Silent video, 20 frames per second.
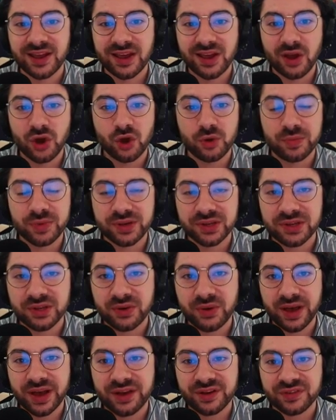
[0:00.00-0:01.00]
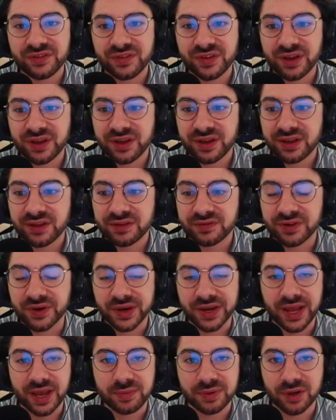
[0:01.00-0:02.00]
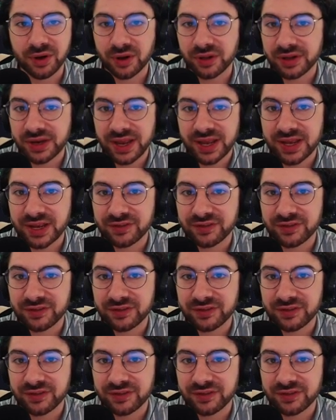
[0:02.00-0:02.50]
Hoping you have a very happy holiday